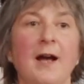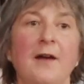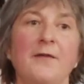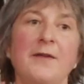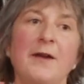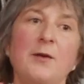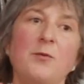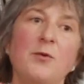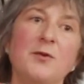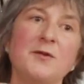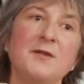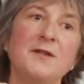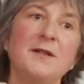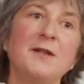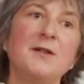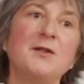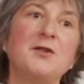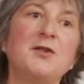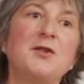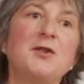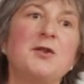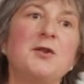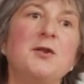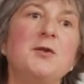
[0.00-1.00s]
They're wanting
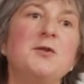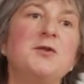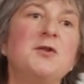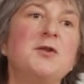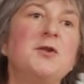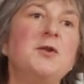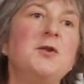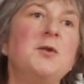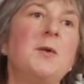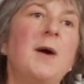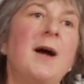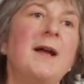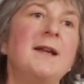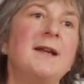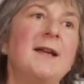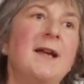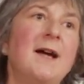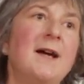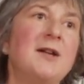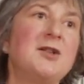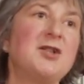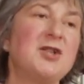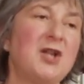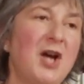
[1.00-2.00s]
to do
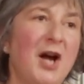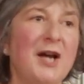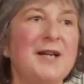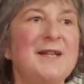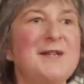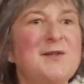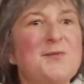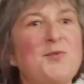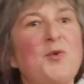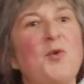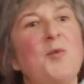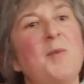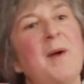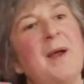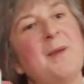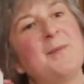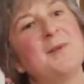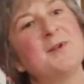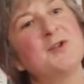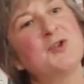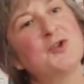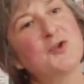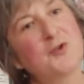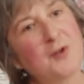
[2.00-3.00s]
a Chinese
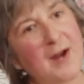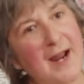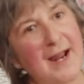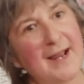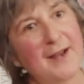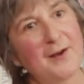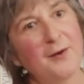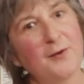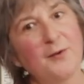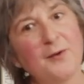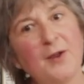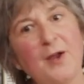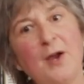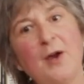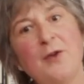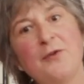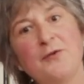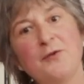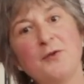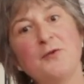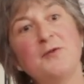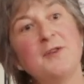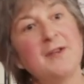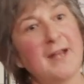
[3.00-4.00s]
wallpaper trail
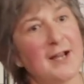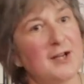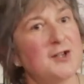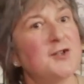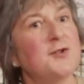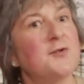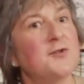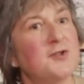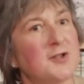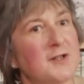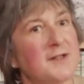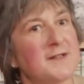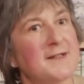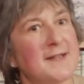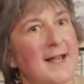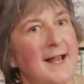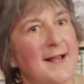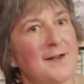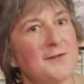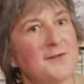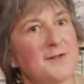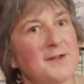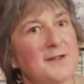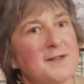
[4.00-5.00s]
through the National Trust
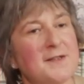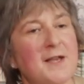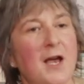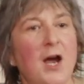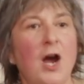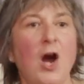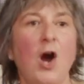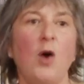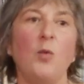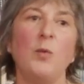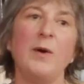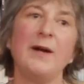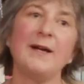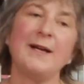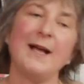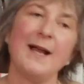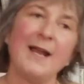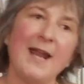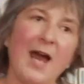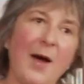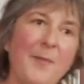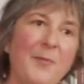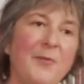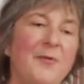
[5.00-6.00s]
houses. And we're
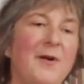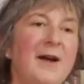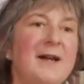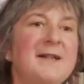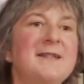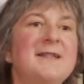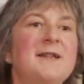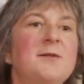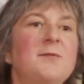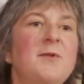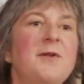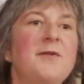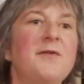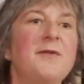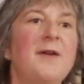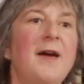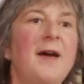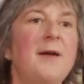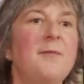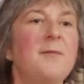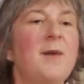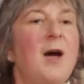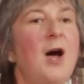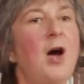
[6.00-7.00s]
collaborating with
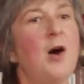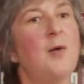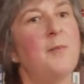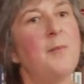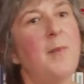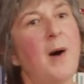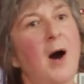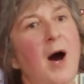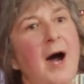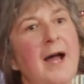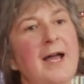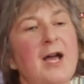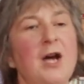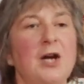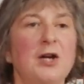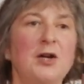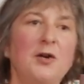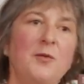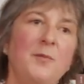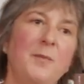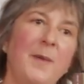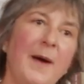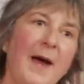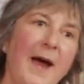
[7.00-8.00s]
them by
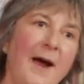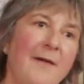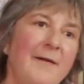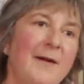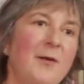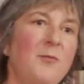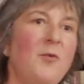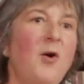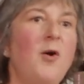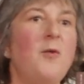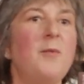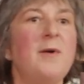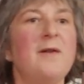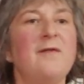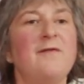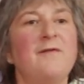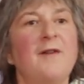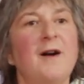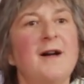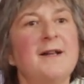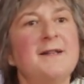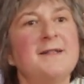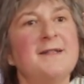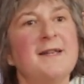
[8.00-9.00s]
comparing what we're
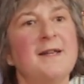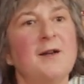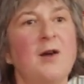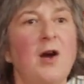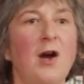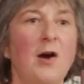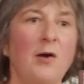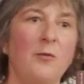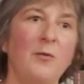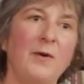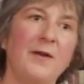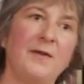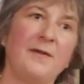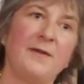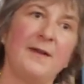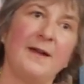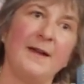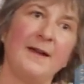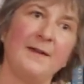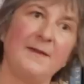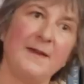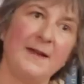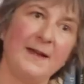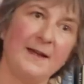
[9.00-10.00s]
finding with
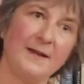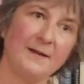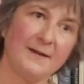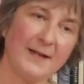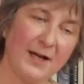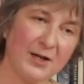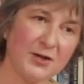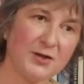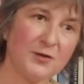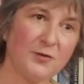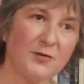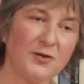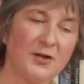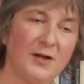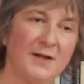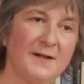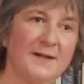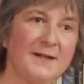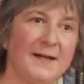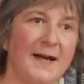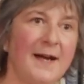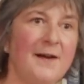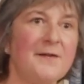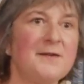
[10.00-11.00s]
the National
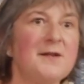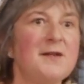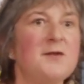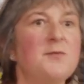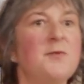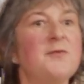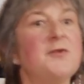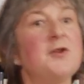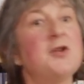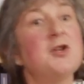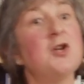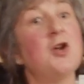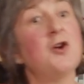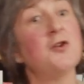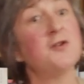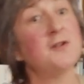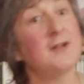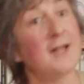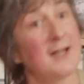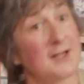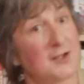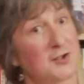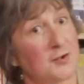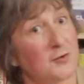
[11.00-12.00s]
Trust houses with the
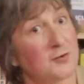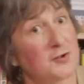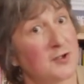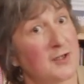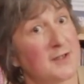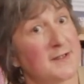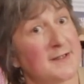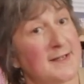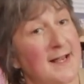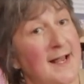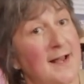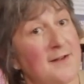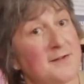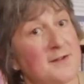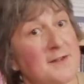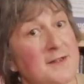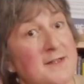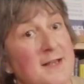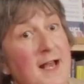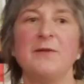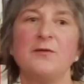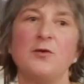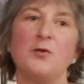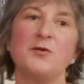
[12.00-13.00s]
non-National Trust
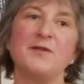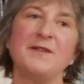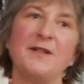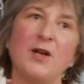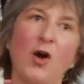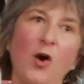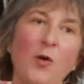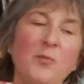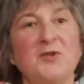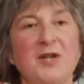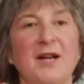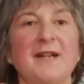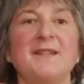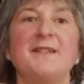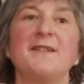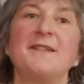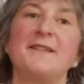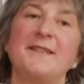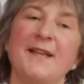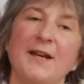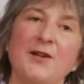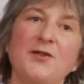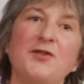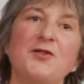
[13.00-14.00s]
houses. Of course, the objects are
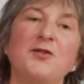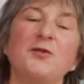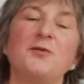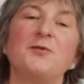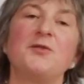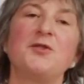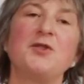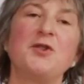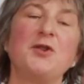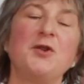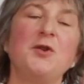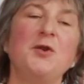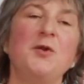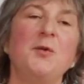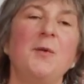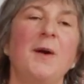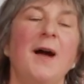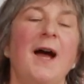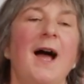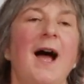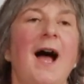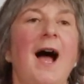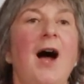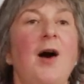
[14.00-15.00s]
central to
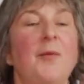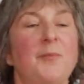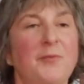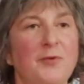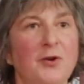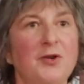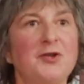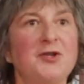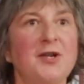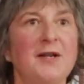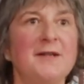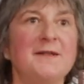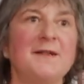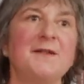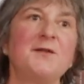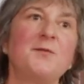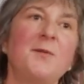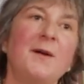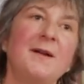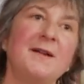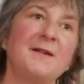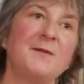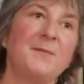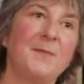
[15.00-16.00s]
our project, as
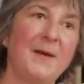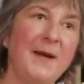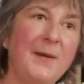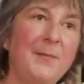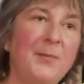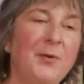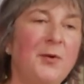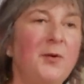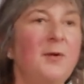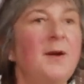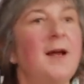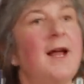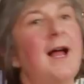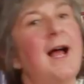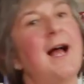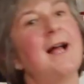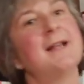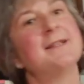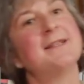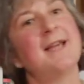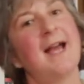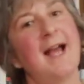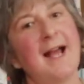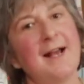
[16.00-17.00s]
well as people
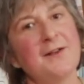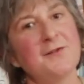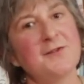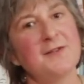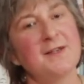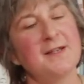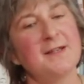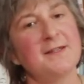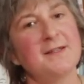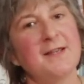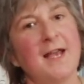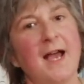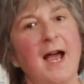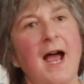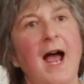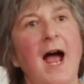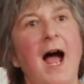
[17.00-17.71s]
and houses.